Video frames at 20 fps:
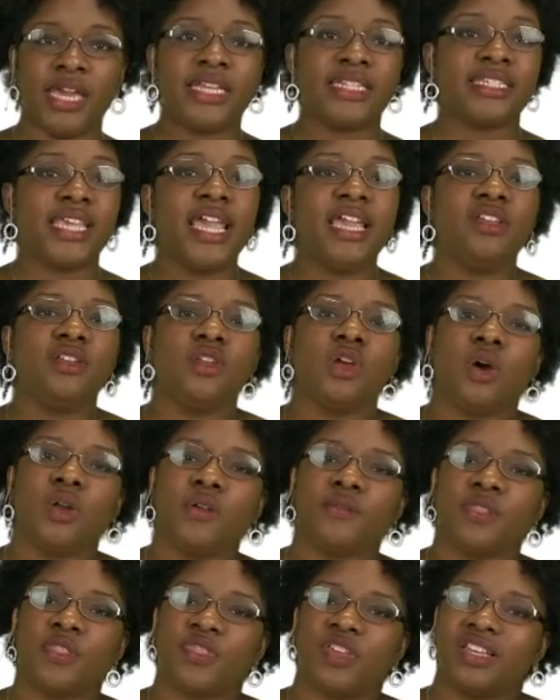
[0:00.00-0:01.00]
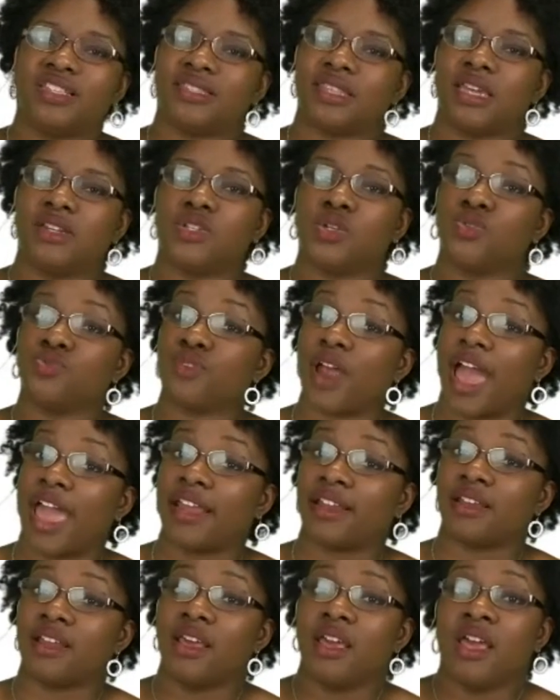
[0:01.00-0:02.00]
Take note of the things they do
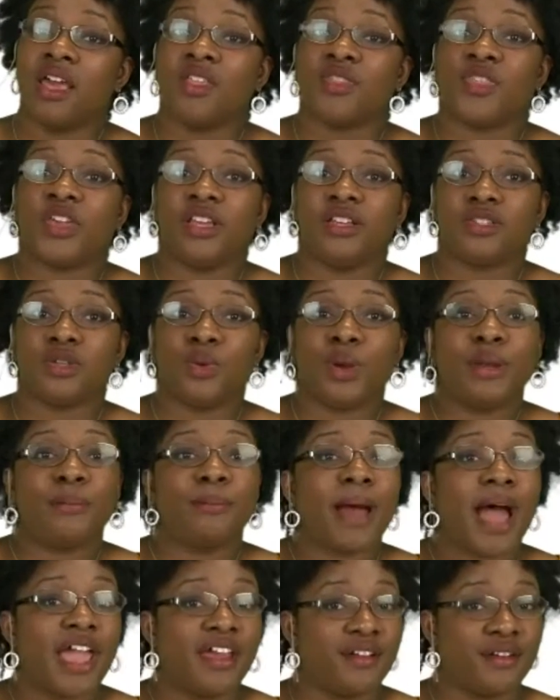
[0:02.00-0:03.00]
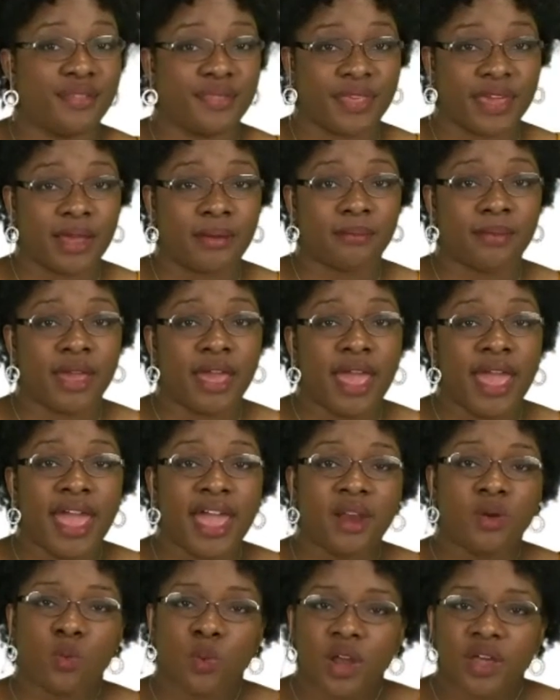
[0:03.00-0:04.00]
right, things you admire in them,
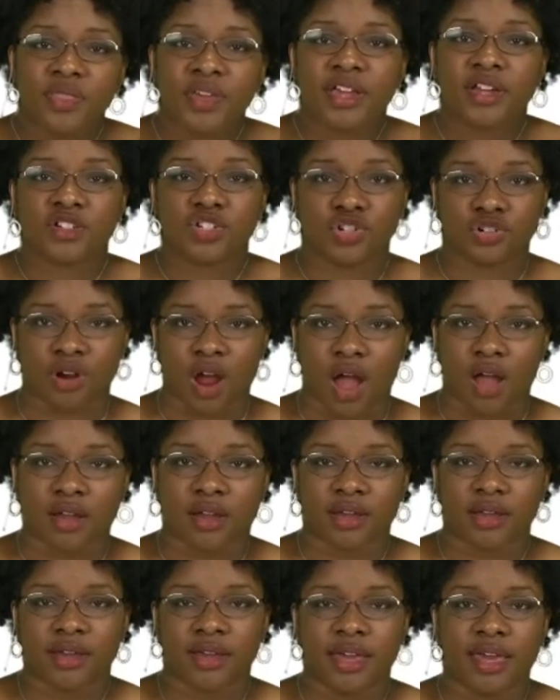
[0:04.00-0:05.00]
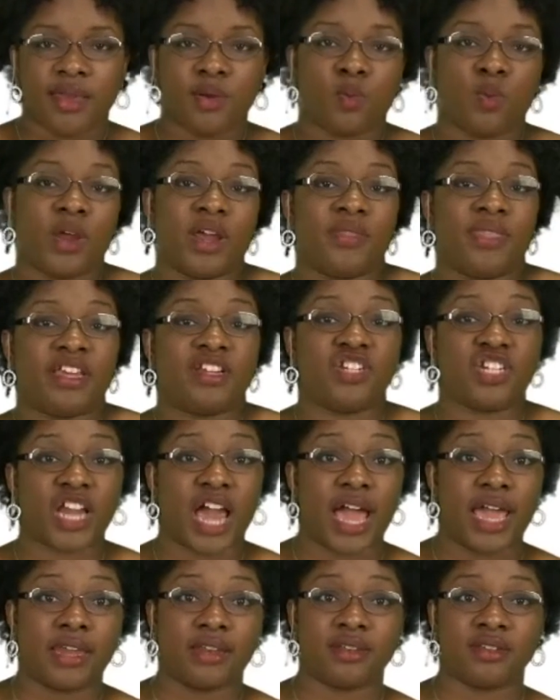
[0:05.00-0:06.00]
and where they are strong and where they
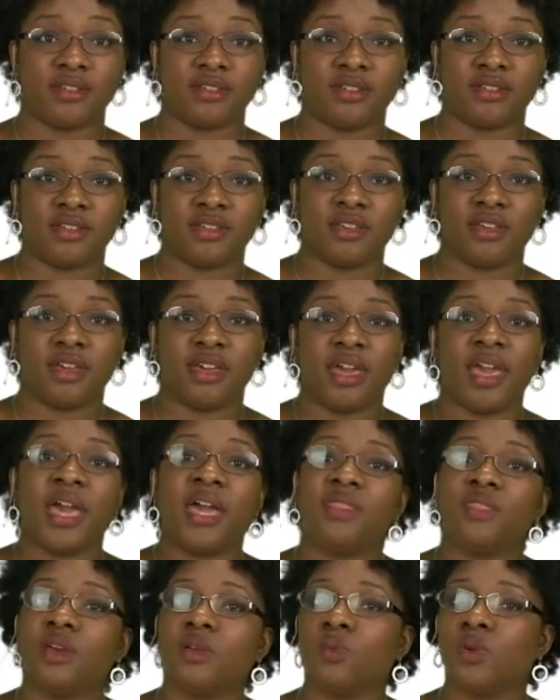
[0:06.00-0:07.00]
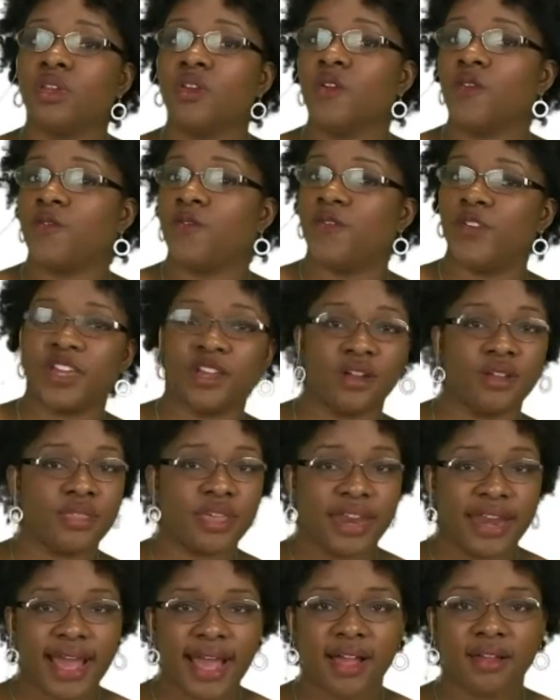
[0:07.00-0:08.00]
shine. And then when you figure
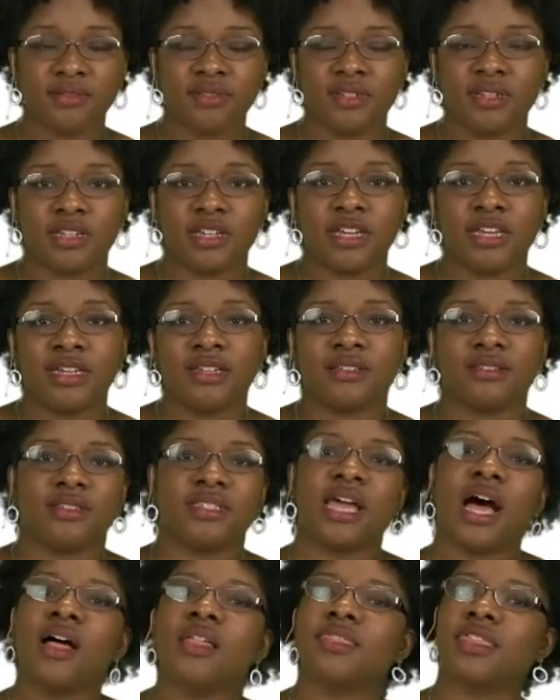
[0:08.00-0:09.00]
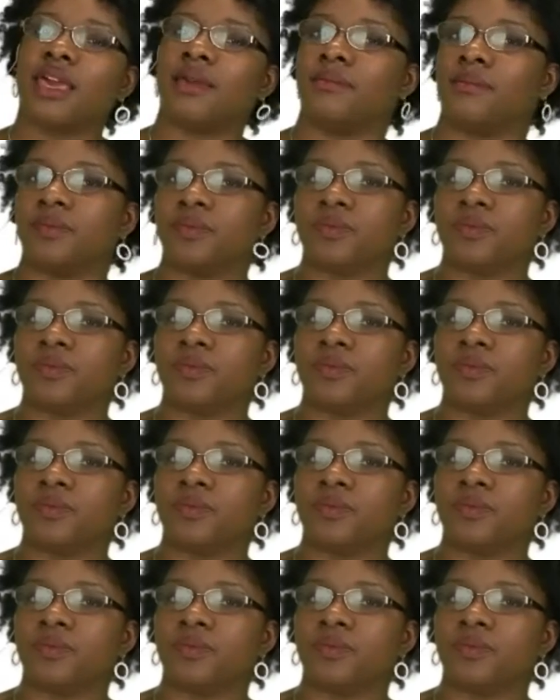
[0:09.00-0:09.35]
that out, tell them.